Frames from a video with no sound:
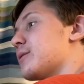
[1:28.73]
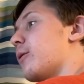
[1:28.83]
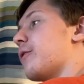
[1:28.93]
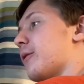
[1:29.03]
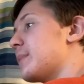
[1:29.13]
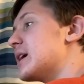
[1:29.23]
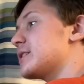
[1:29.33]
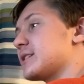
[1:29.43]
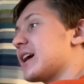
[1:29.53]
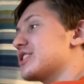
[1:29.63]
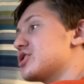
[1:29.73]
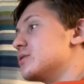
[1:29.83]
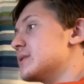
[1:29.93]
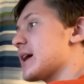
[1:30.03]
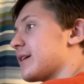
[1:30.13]
cool for me to tie
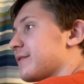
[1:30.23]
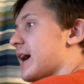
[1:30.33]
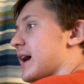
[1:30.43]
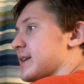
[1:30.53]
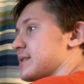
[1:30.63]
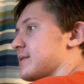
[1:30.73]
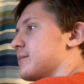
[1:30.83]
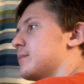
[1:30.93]
shoes that fast.